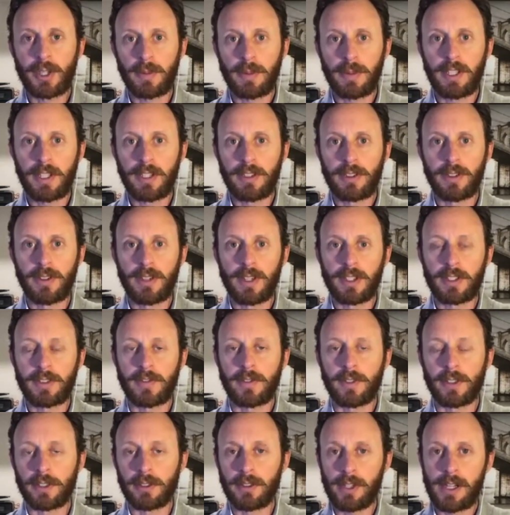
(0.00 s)
me to do this for
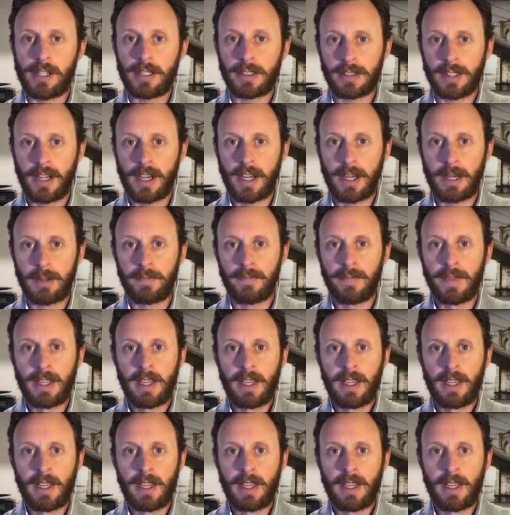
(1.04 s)
a long time.